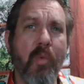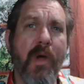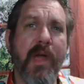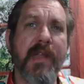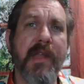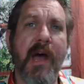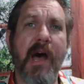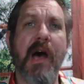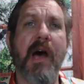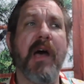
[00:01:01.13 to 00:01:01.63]

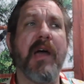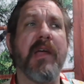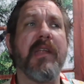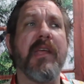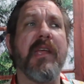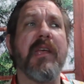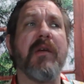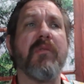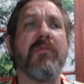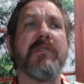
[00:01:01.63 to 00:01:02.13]
went on,
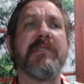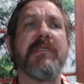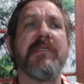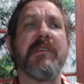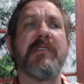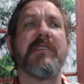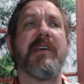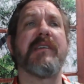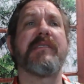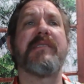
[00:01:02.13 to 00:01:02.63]
it was
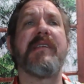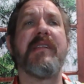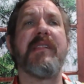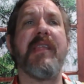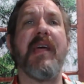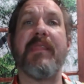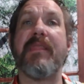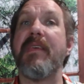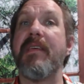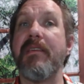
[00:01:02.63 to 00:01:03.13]
suggested
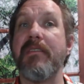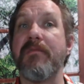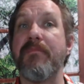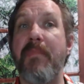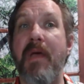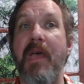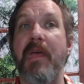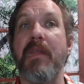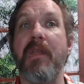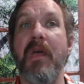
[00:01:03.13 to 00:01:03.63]
that these
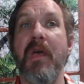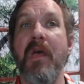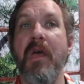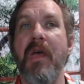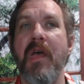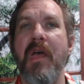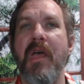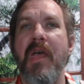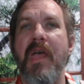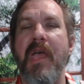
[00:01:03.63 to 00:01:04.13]
men
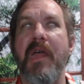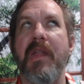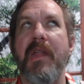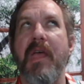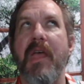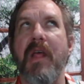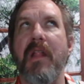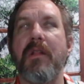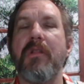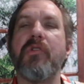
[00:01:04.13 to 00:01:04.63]
had
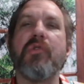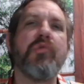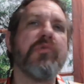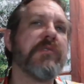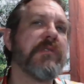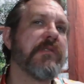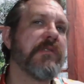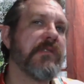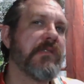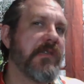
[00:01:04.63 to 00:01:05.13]
a
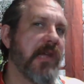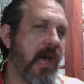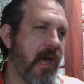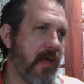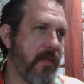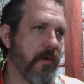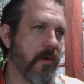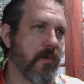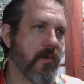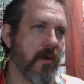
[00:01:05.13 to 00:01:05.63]
loose
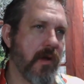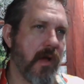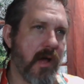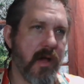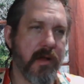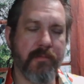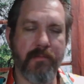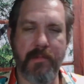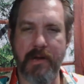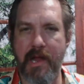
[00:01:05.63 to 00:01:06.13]
tether
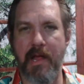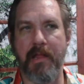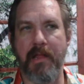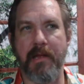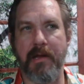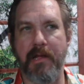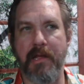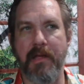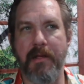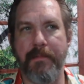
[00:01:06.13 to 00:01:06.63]
on
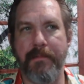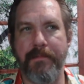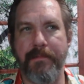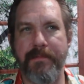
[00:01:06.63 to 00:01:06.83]
reality.